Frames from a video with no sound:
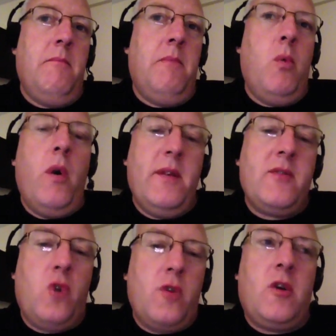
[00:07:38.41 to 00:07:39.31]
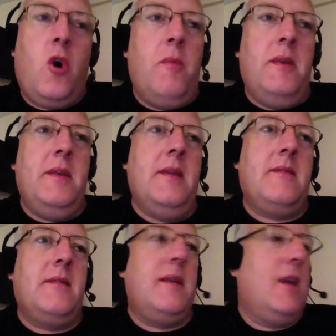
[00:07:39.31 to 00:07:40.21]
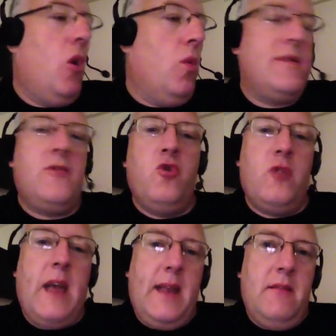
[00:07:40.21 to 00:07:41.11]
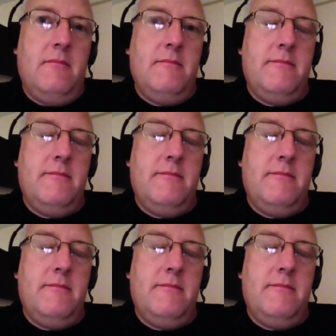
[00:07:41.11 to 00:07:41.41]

But what is not common is to say, oh, it's 2:10.